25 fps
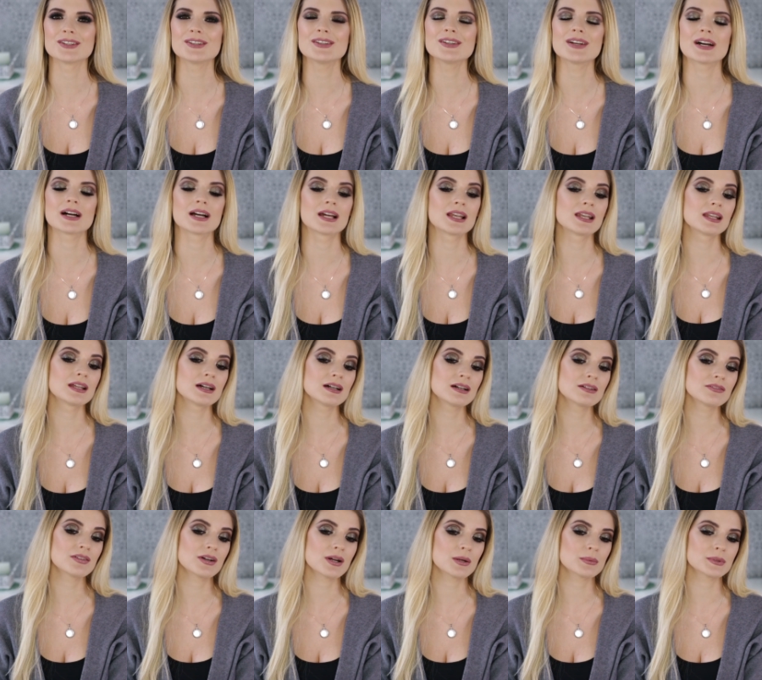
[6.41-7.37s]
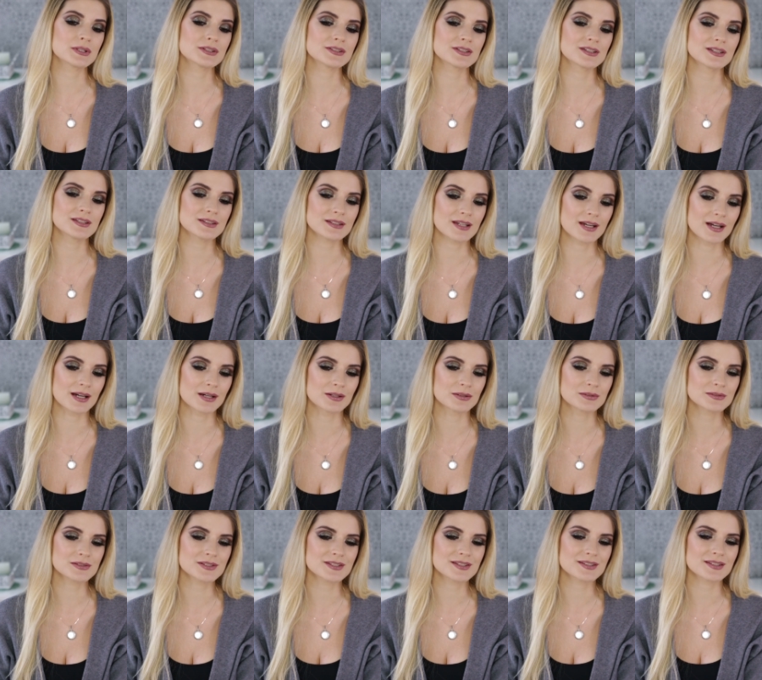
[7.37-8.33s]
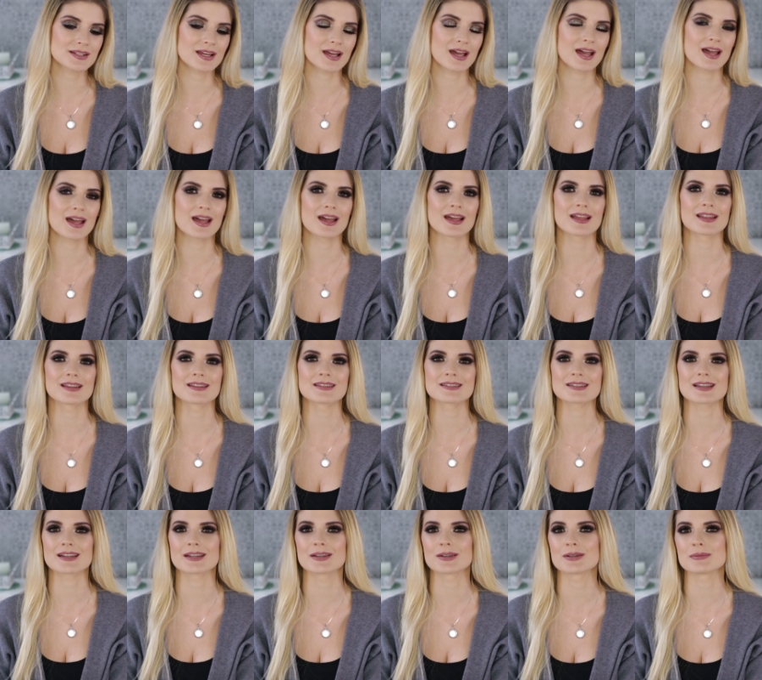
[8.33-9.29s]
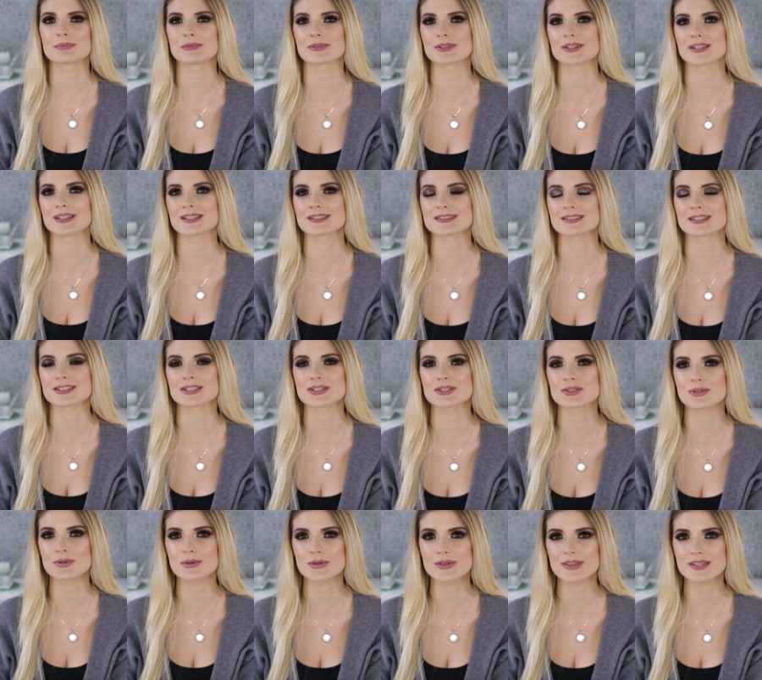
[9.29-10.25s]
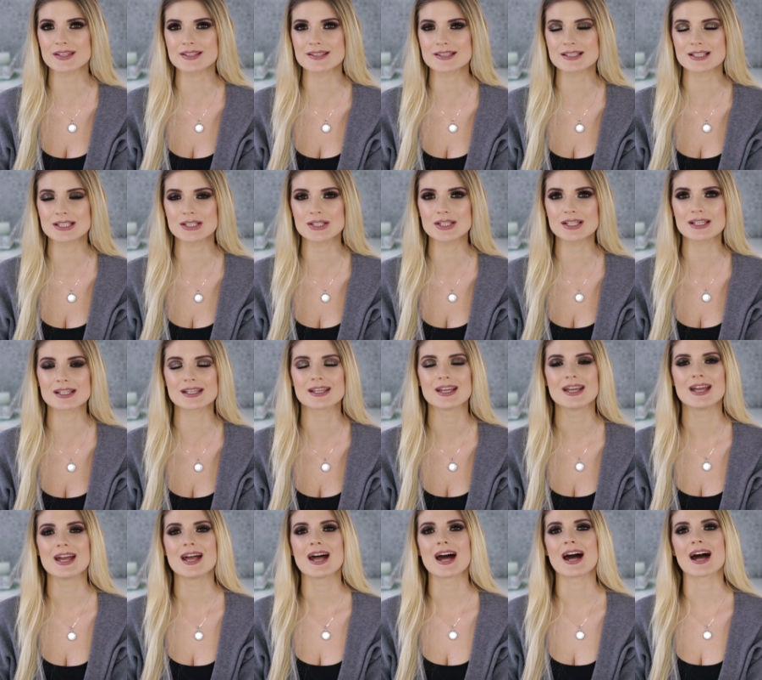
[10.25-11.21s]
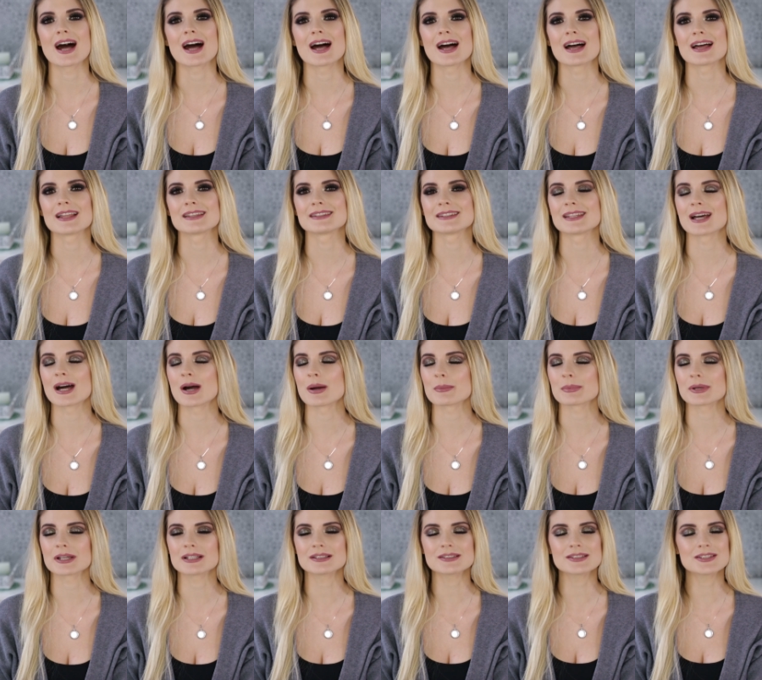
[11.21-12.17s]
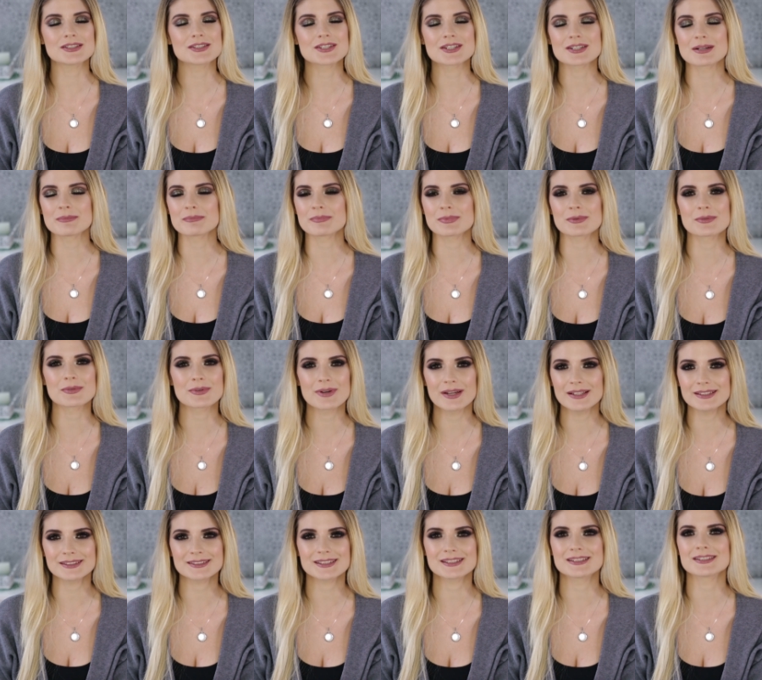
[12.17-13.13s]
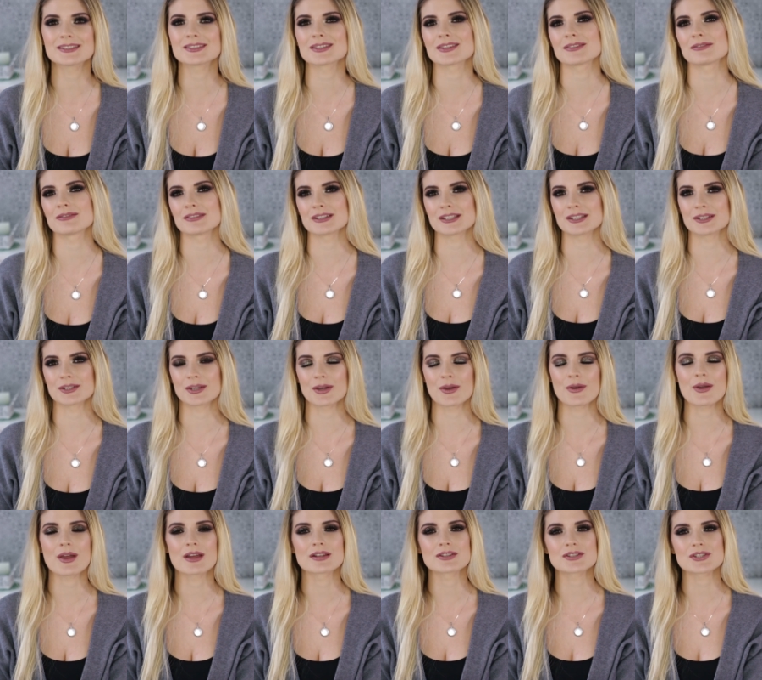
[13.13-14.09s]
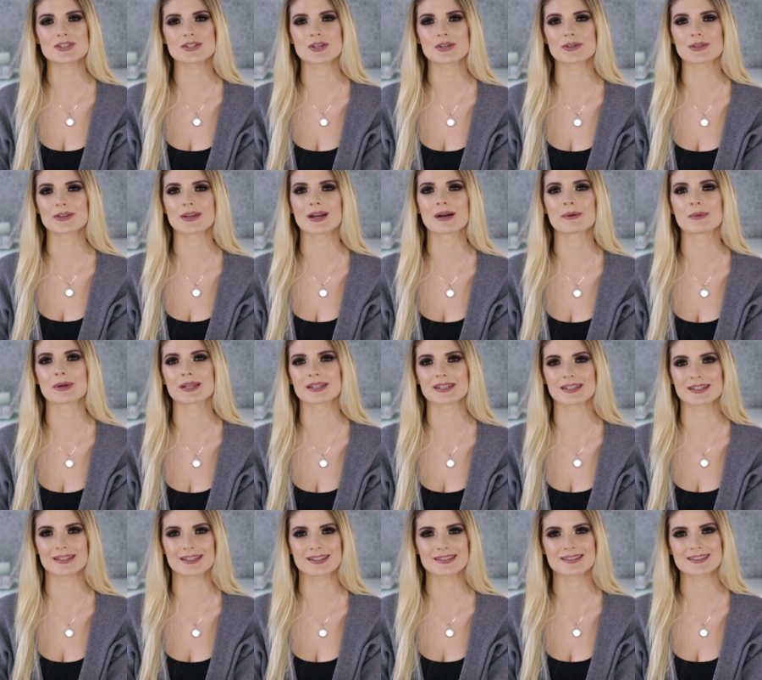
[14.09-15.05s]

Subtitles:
I love how it turned out and I hope you're going to enjoy this look. And now I'm going to jump right into the video and show you how I did it.